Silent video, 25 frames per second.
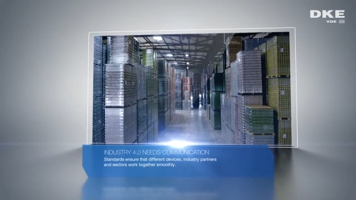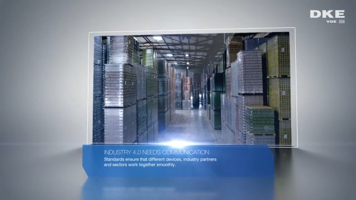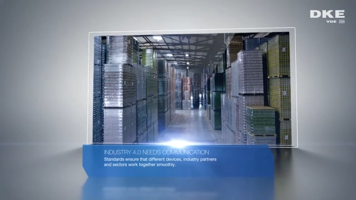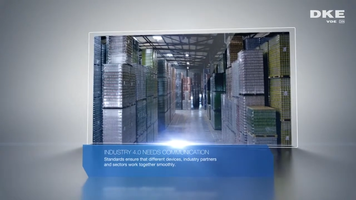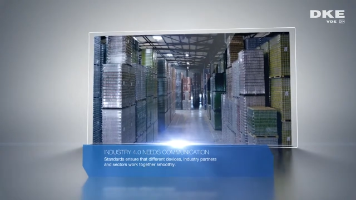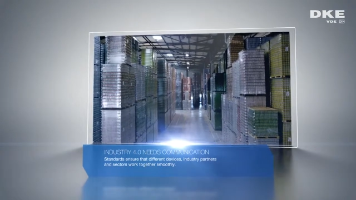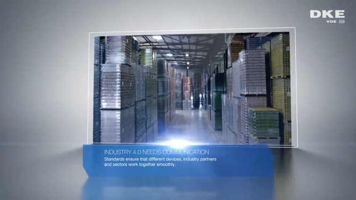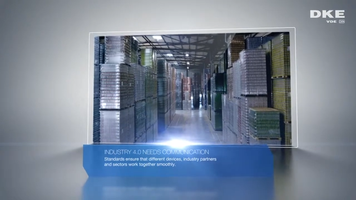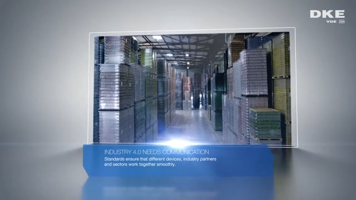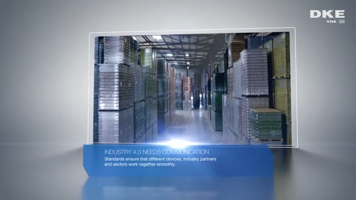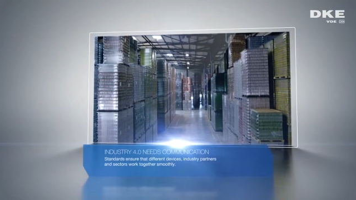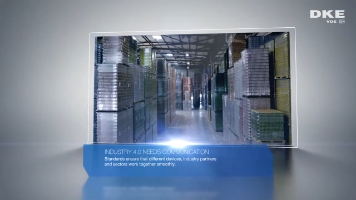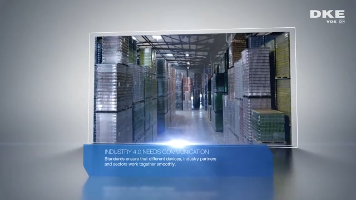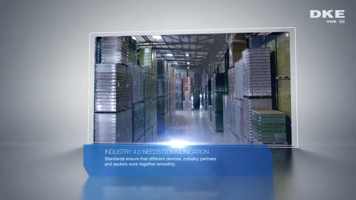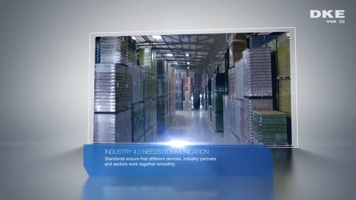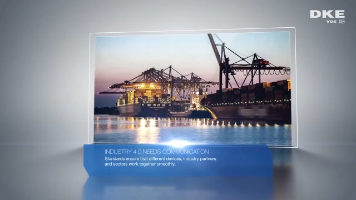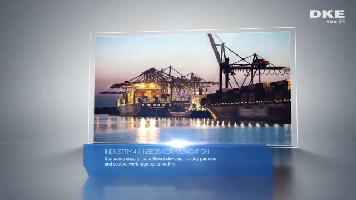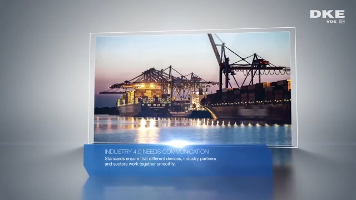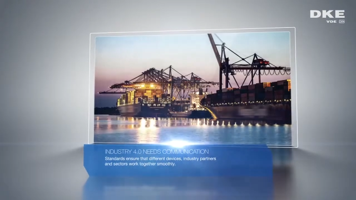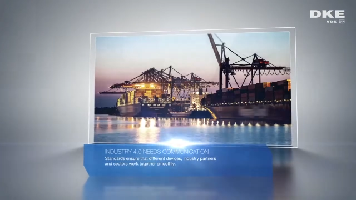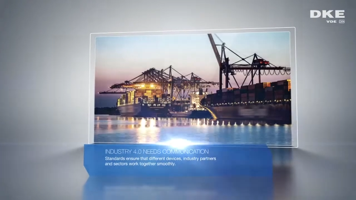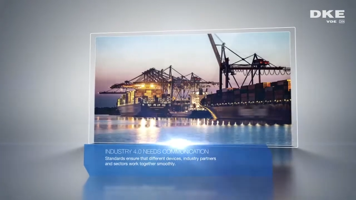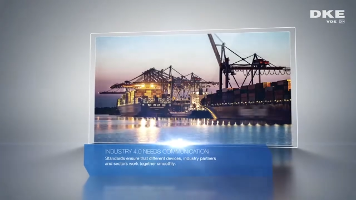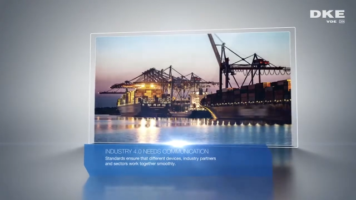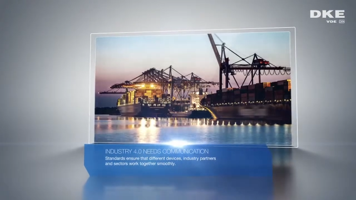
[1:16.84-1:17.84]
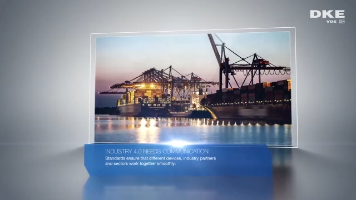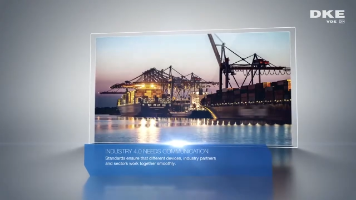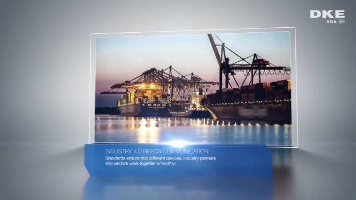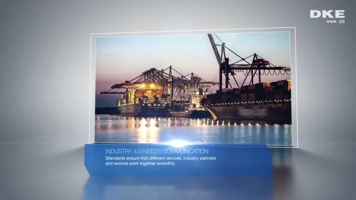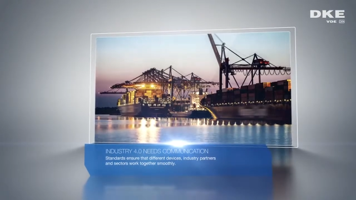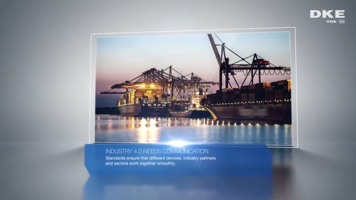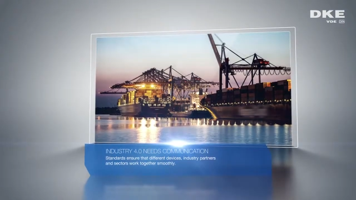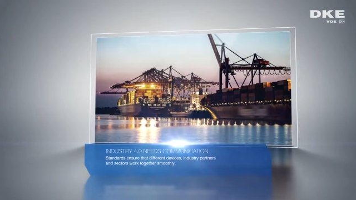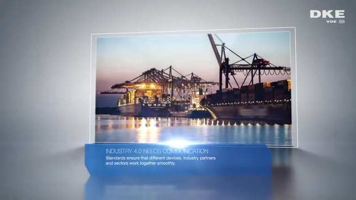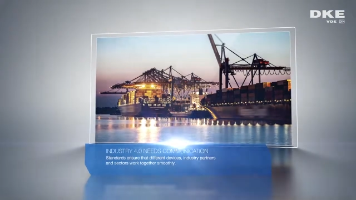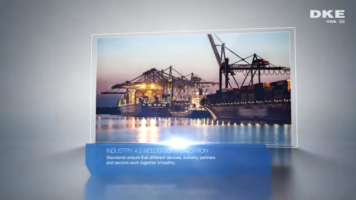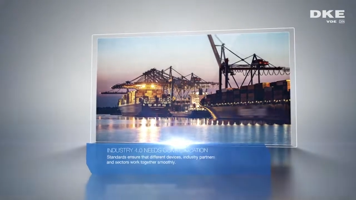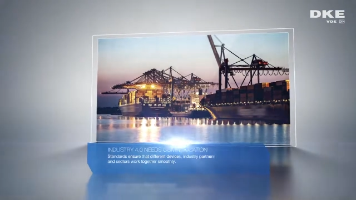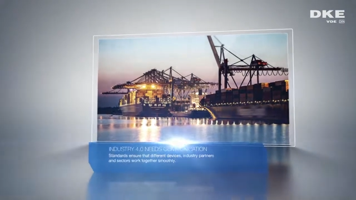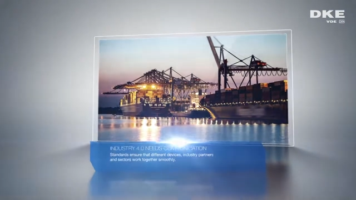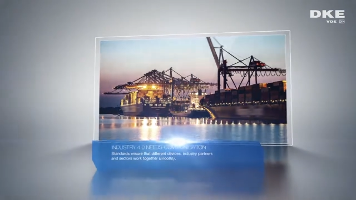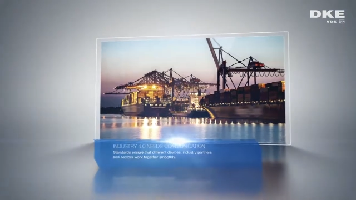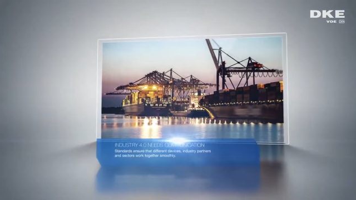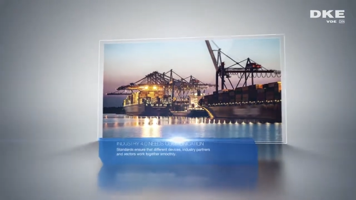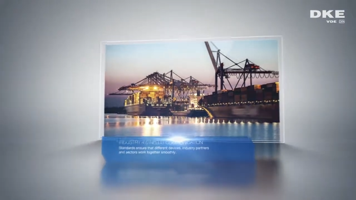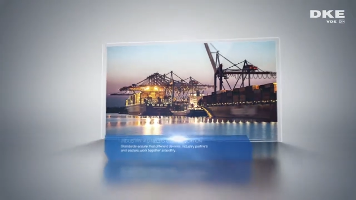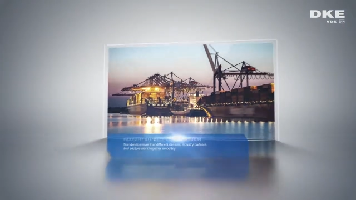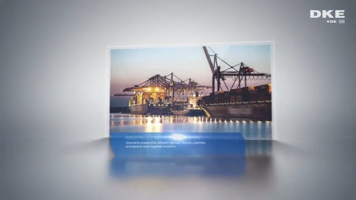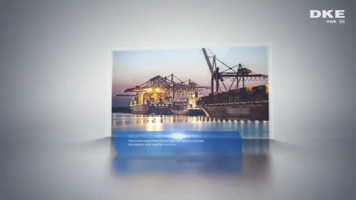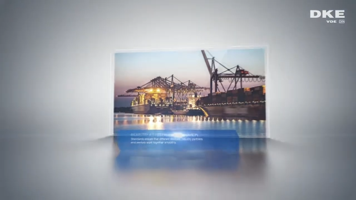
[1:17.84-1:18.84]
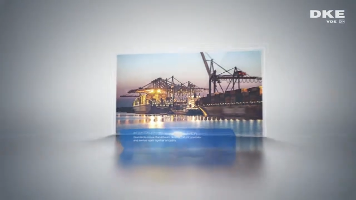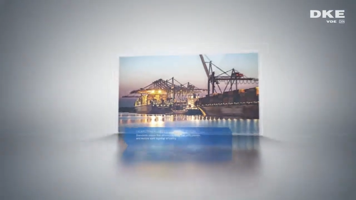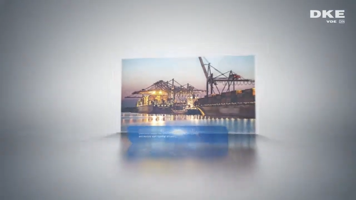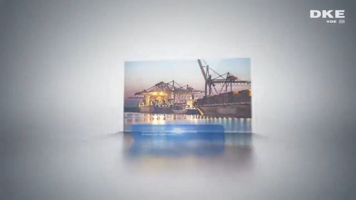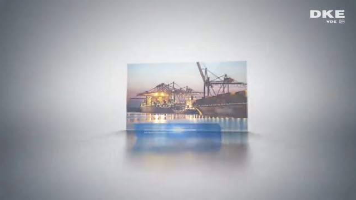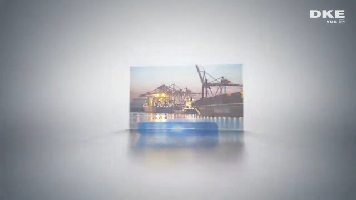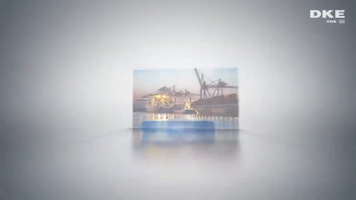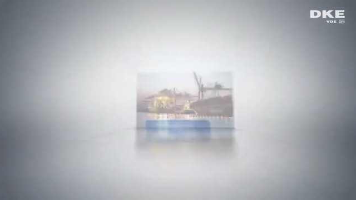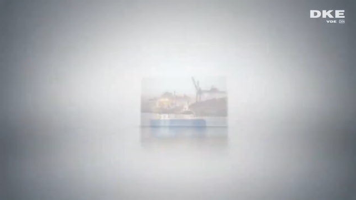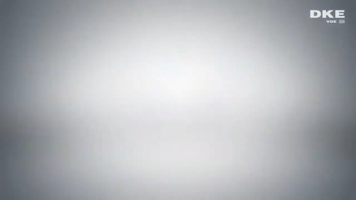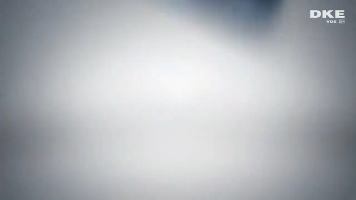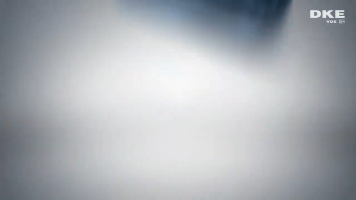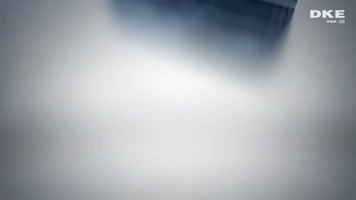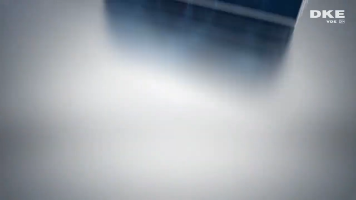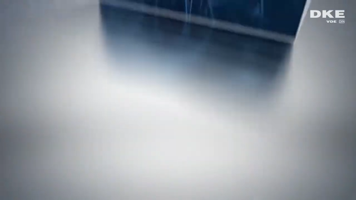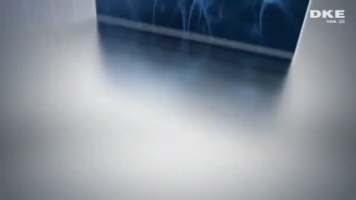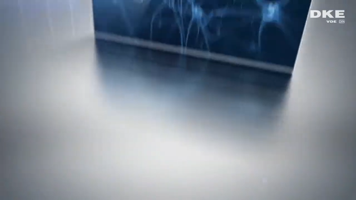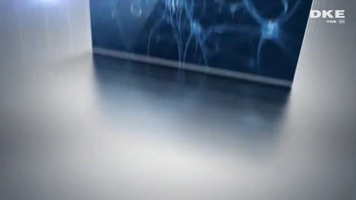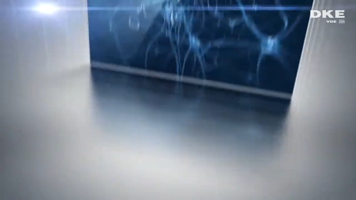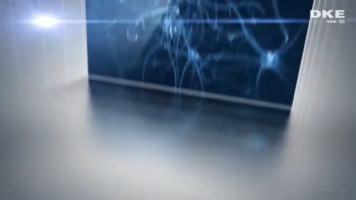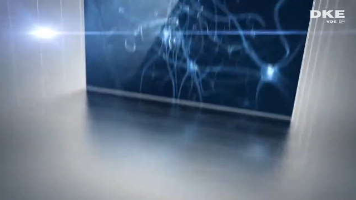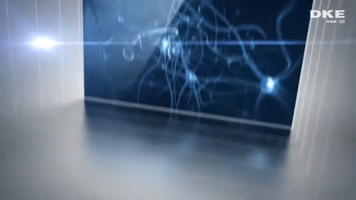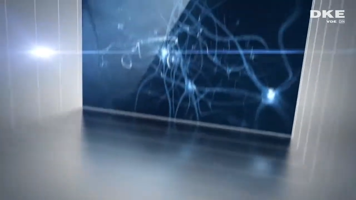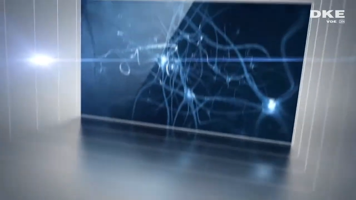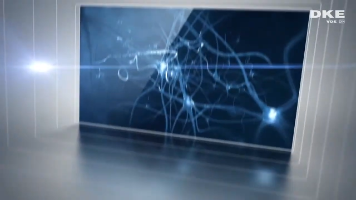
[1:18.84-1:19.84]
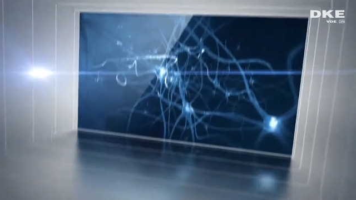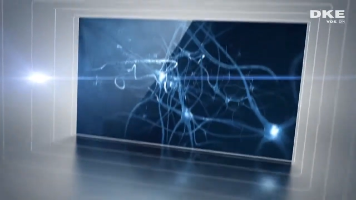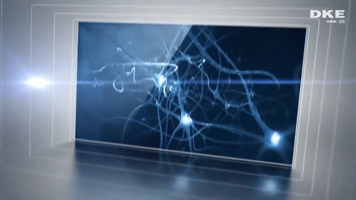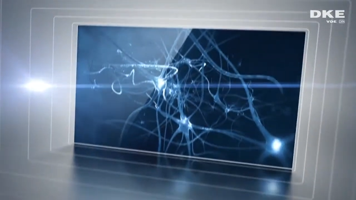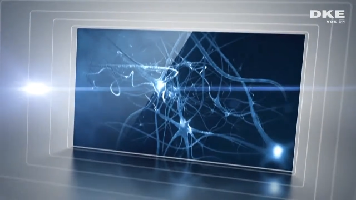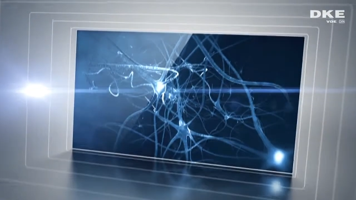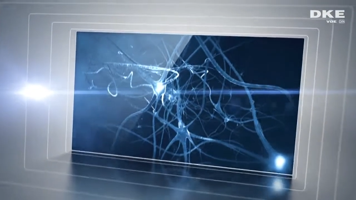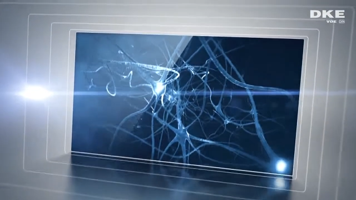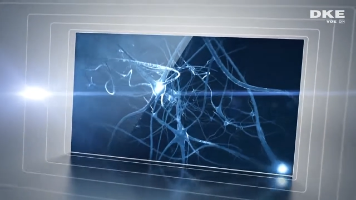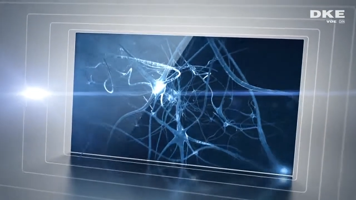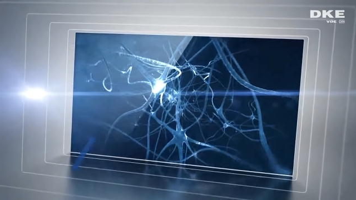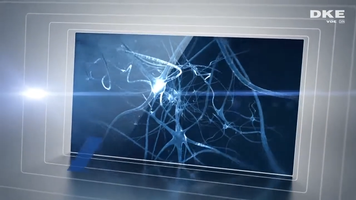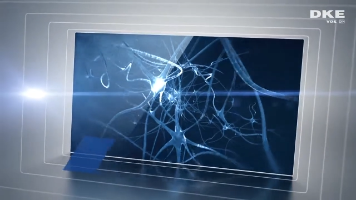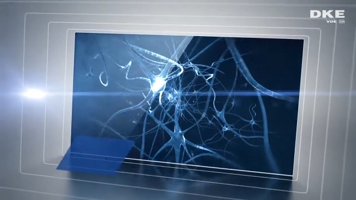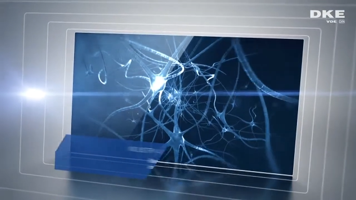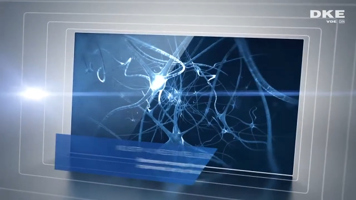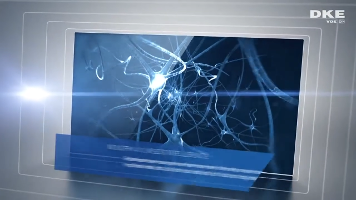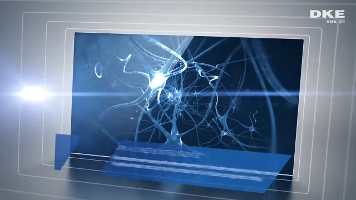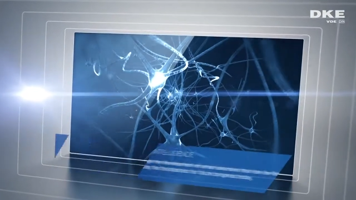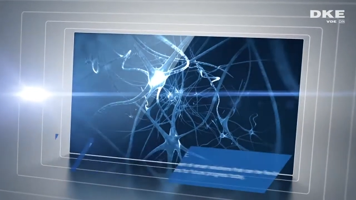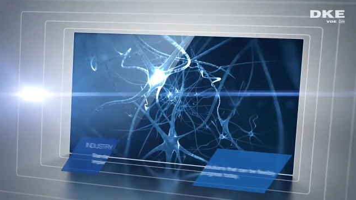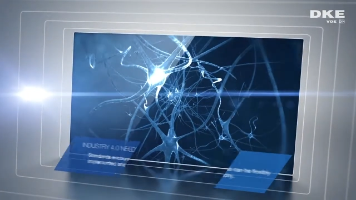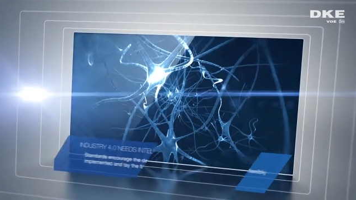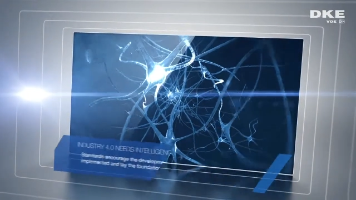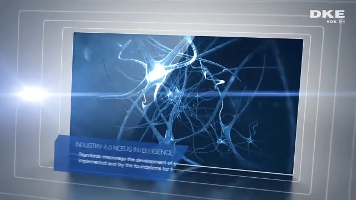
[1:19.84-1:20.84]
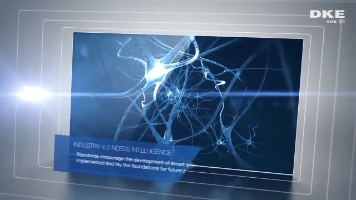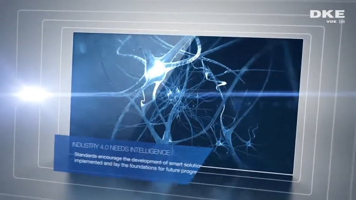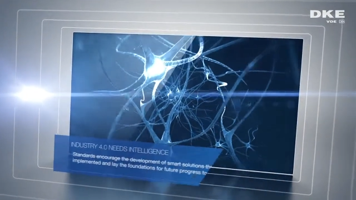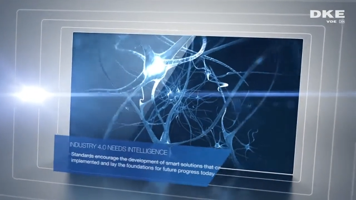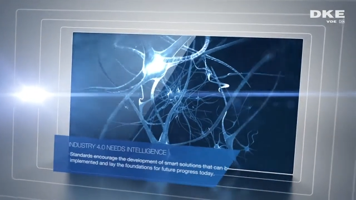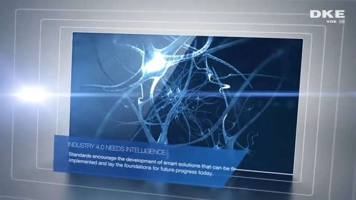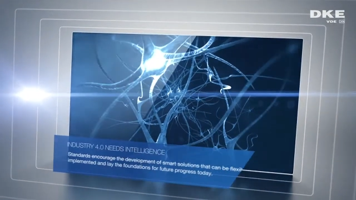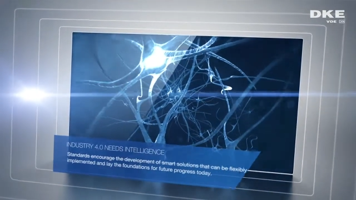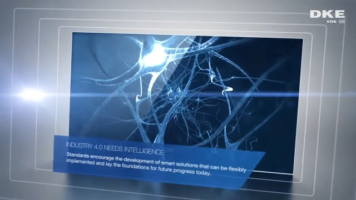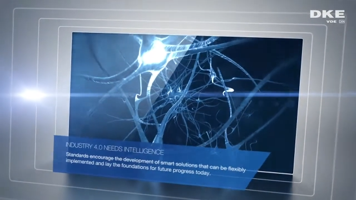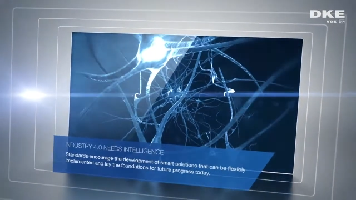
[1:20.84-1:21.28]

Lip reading: (no speaker visible)